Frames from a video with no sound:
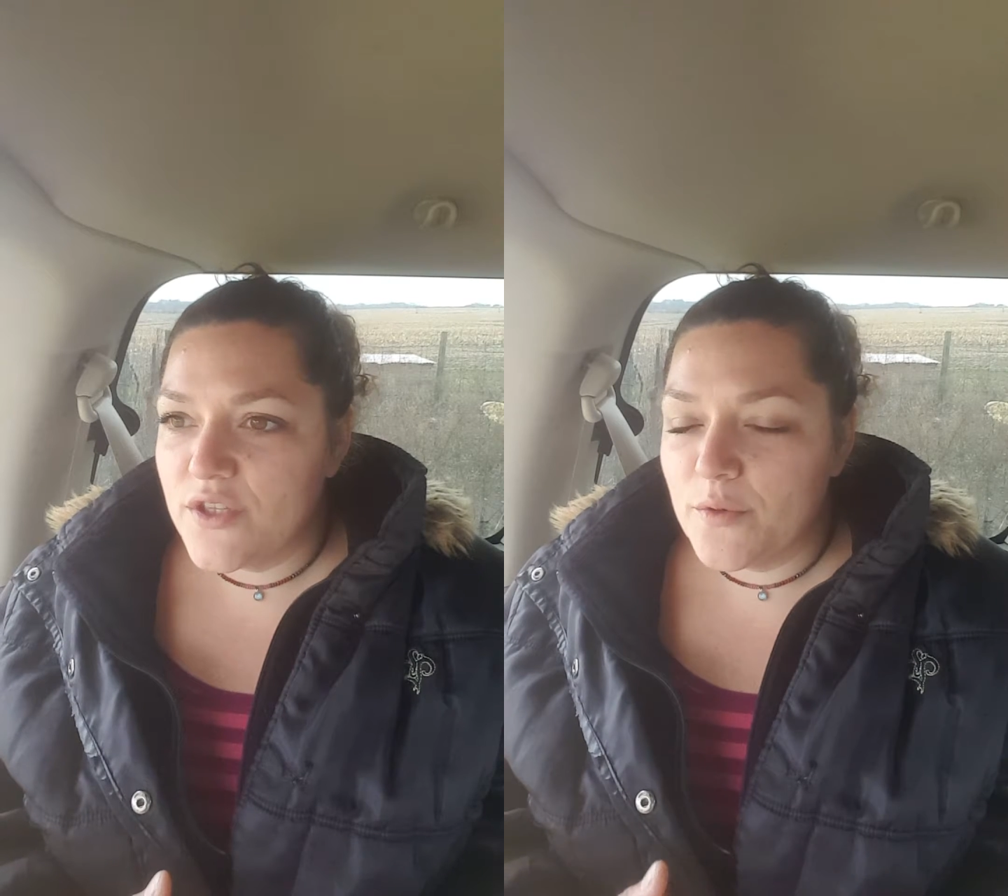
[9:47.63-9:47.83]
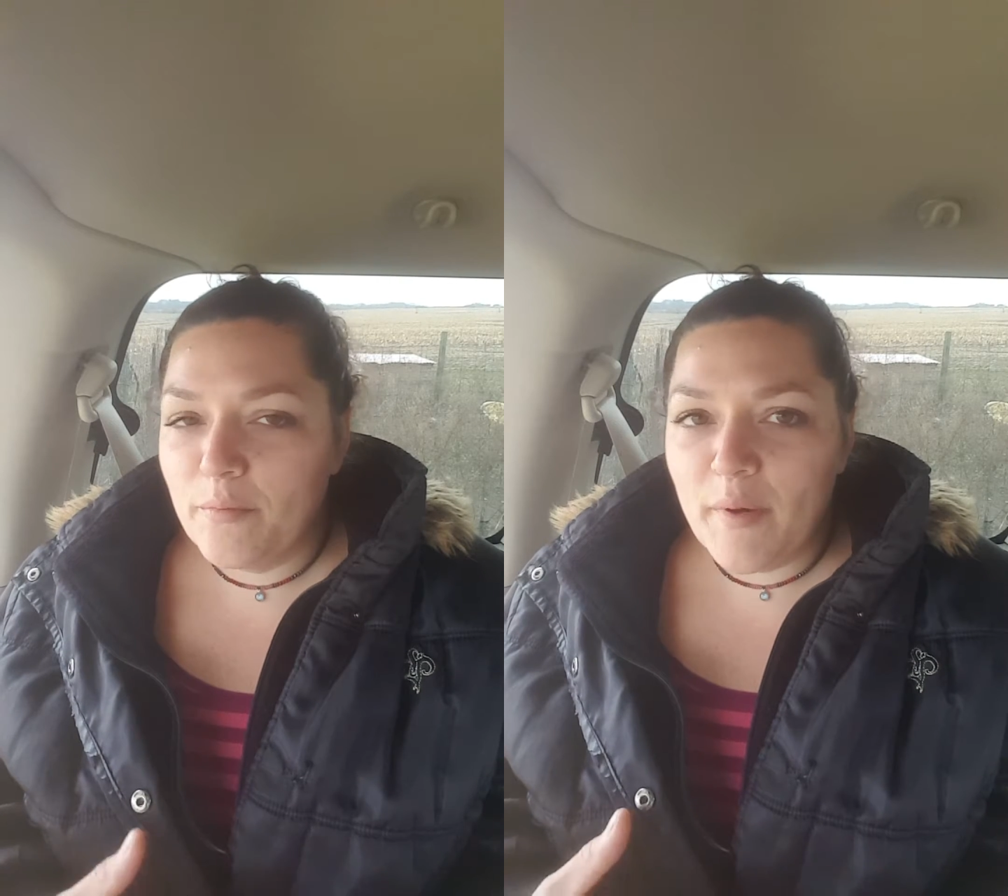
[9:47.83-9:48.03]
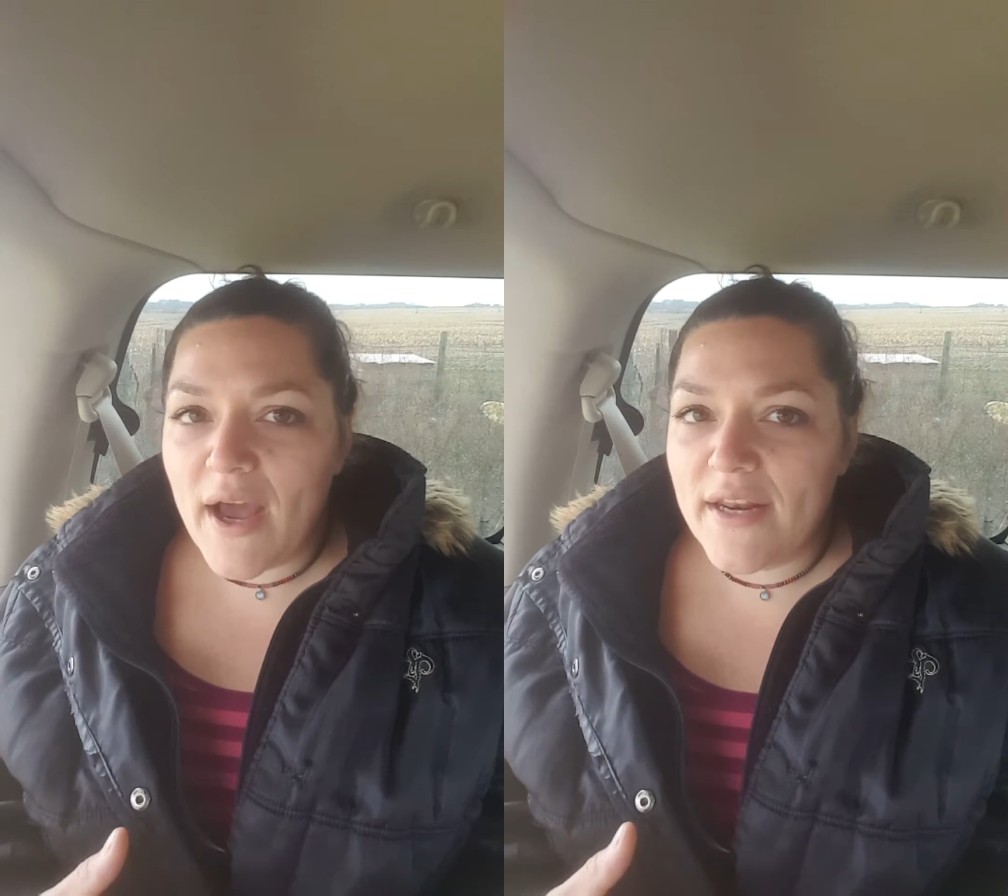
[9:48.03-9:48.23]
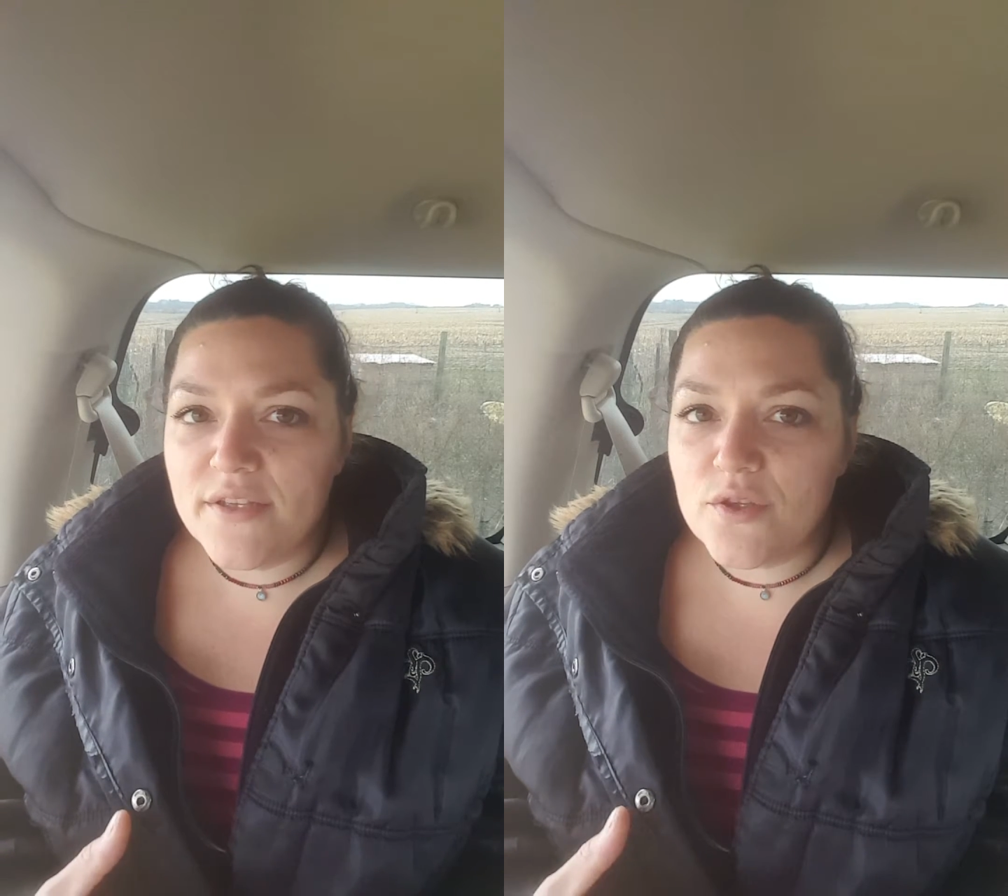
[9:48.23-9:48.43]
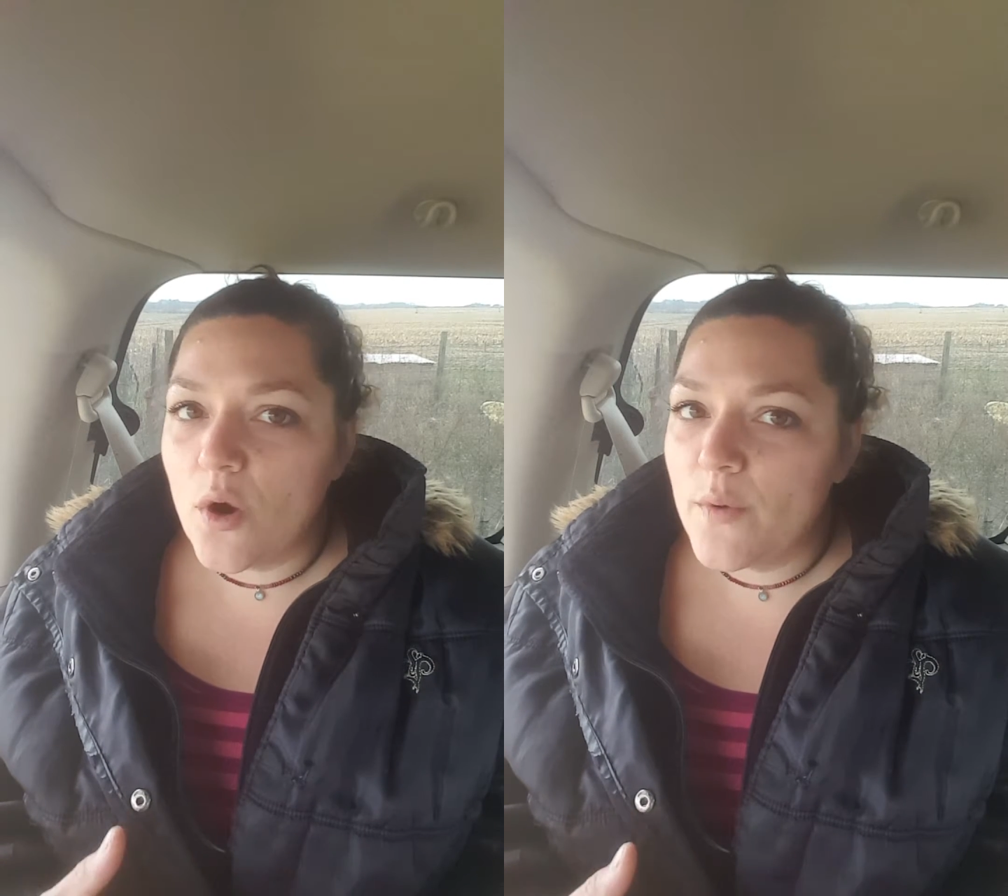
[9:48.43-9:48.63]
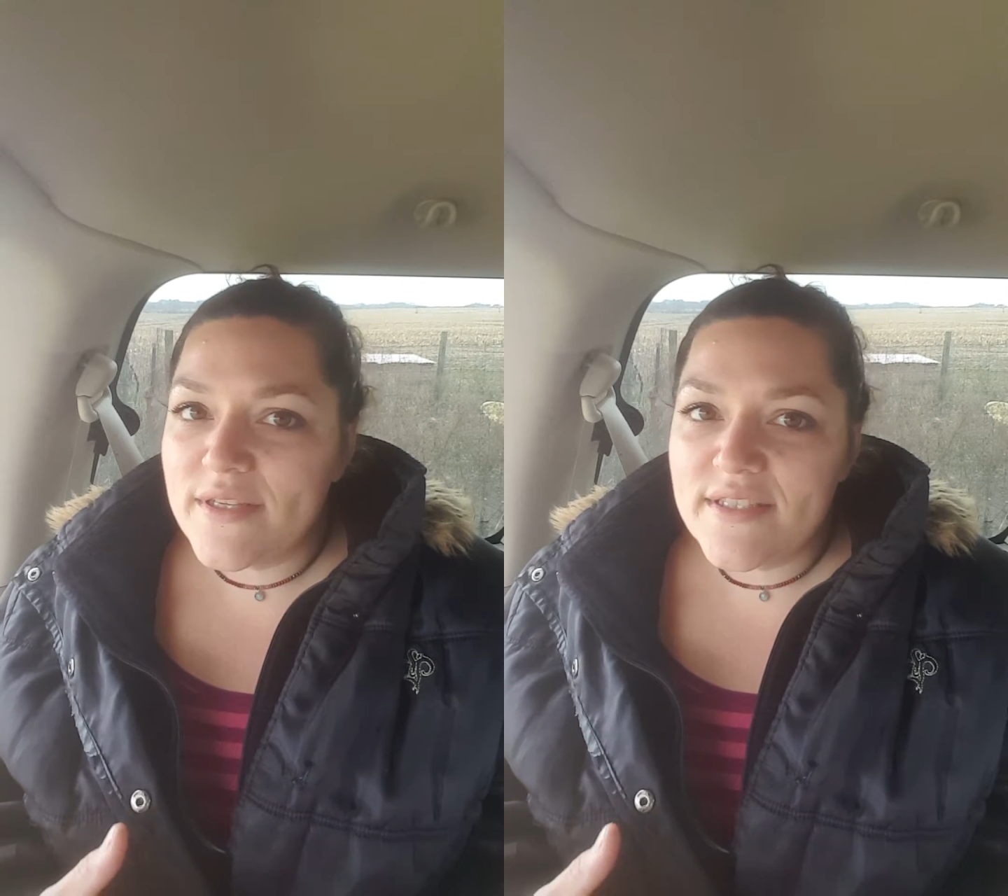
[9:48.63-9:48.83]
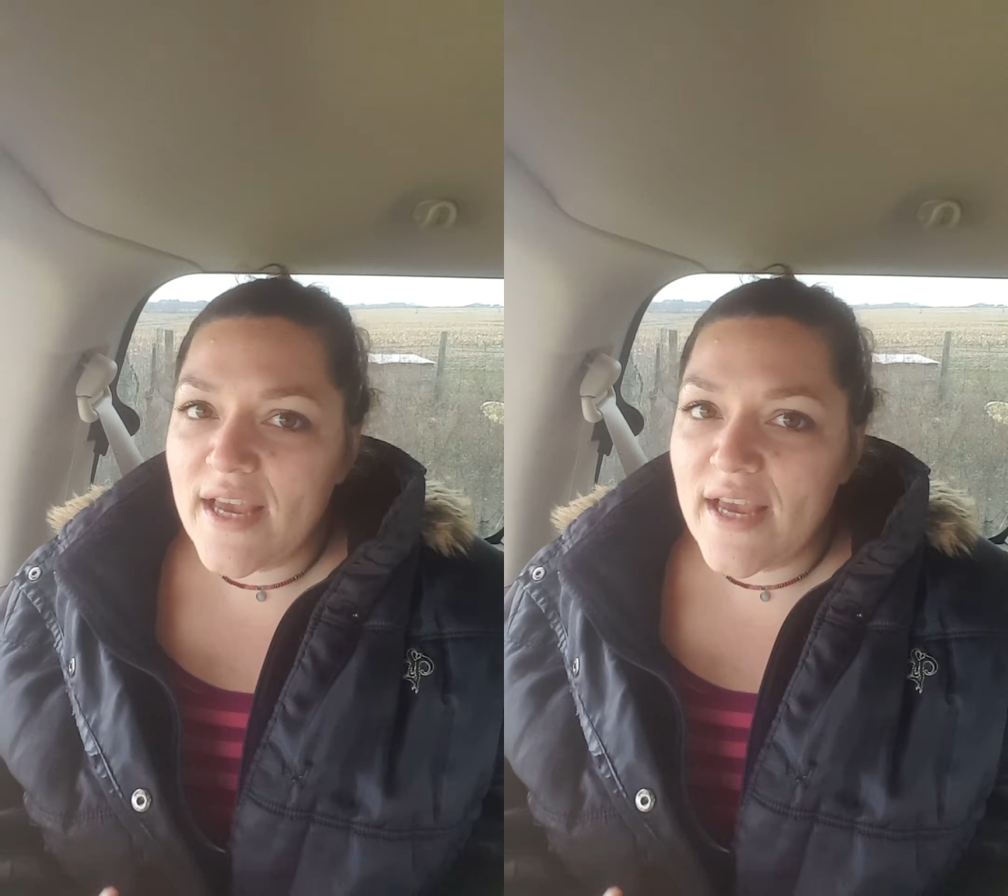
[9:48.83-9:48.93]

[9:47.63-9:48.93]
your body is always